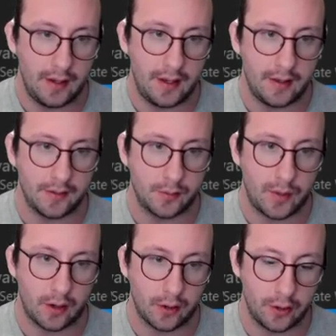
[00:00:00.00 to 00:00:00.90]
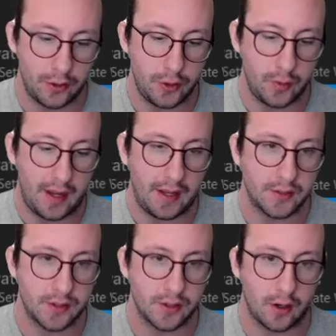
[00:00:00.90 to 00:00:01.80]
is we are going to do a
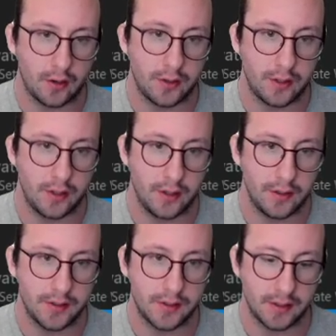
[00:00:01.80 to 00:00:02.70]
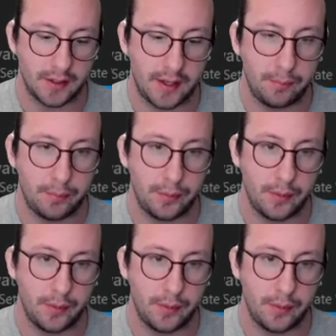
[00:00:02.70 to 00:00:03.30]
start sleep